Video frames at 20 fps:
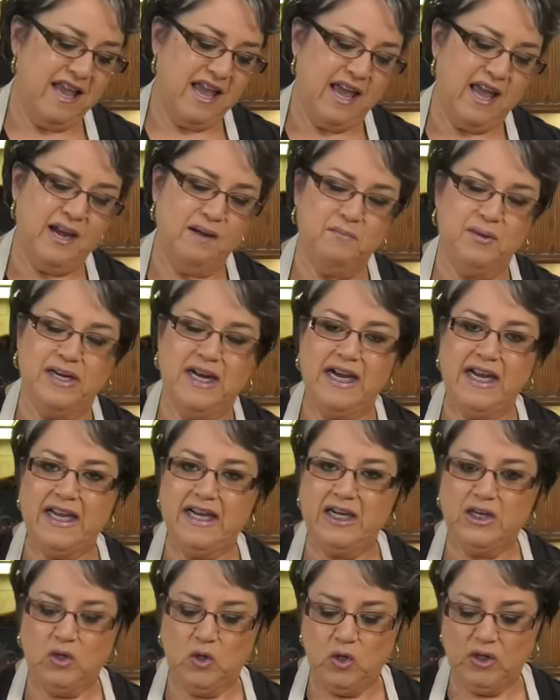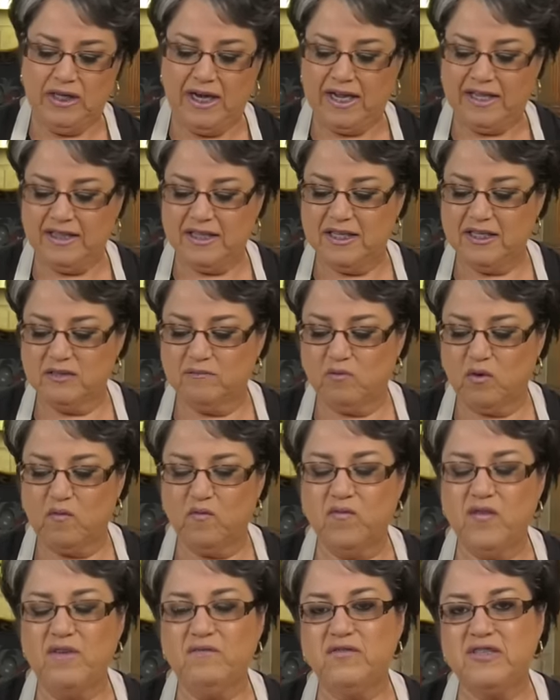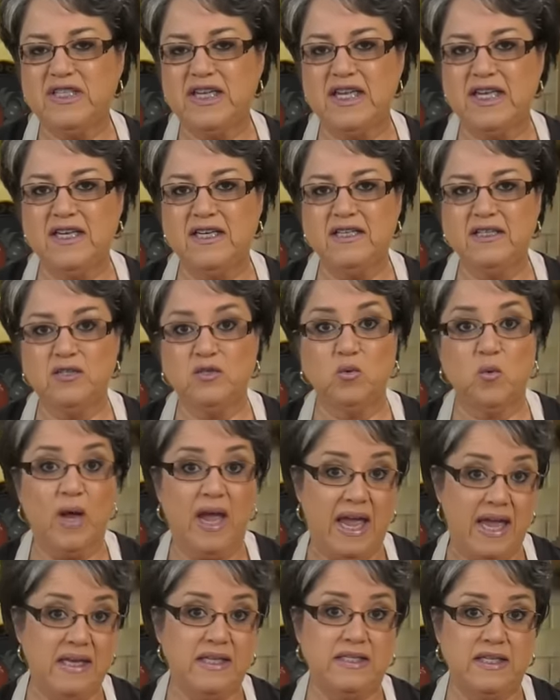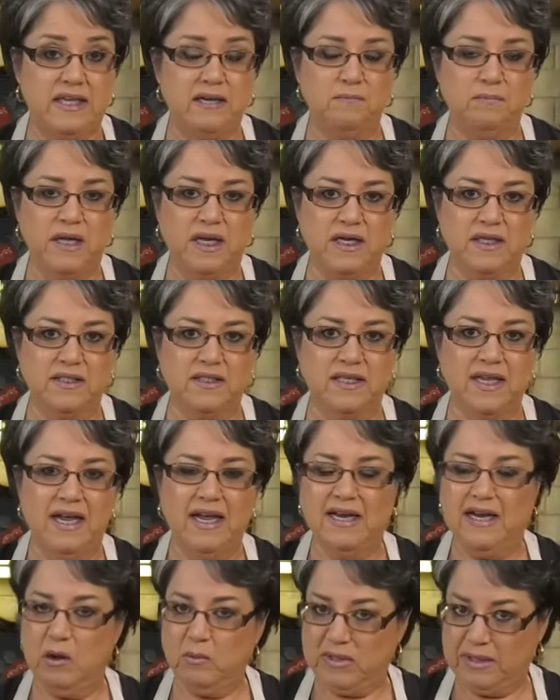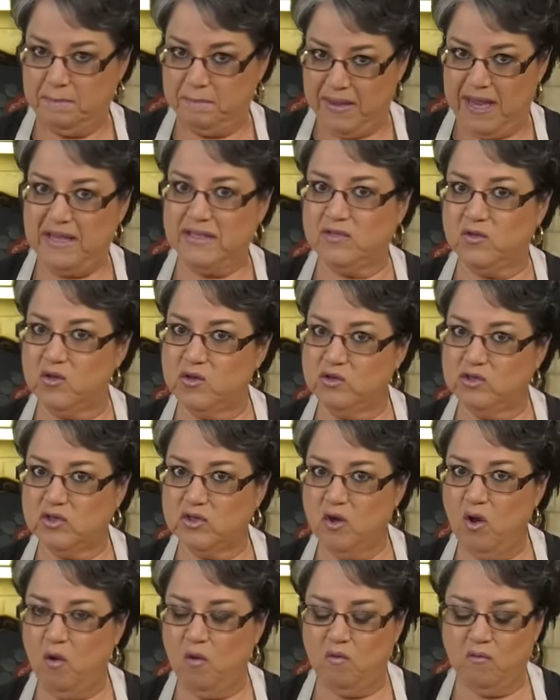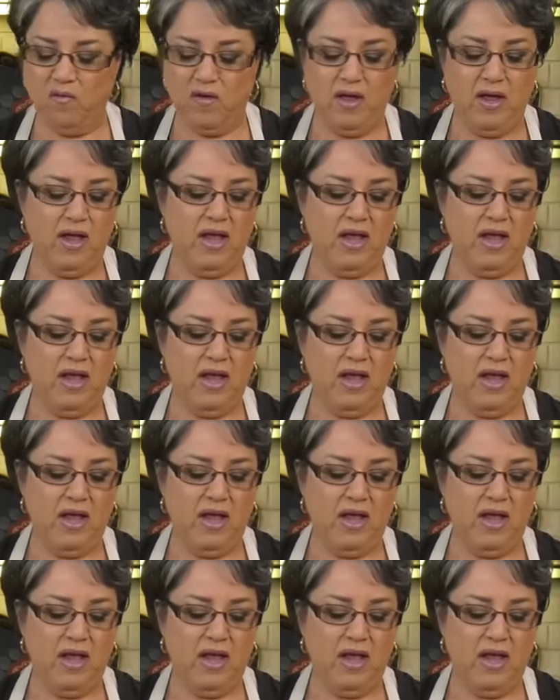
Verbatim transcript: and I'm gonna let it cook like this for fifteen to eighteen minutes. Now depends on your stove.